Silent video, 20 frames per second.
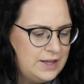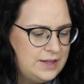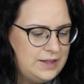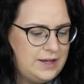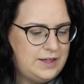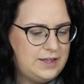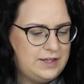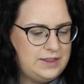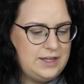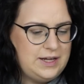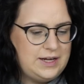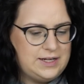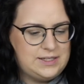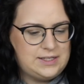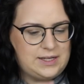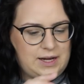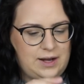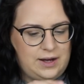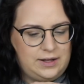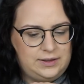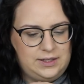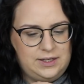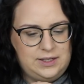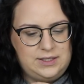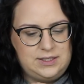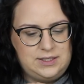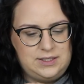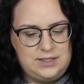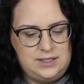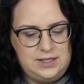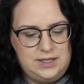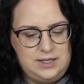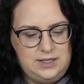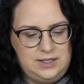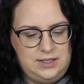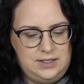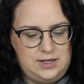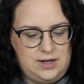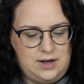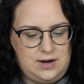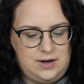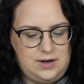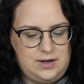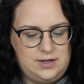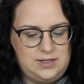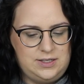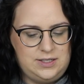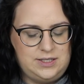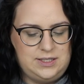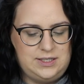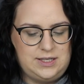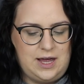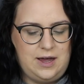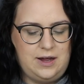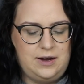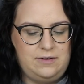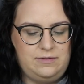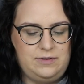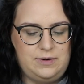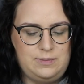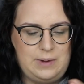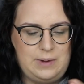The other thing is I got this NARS set for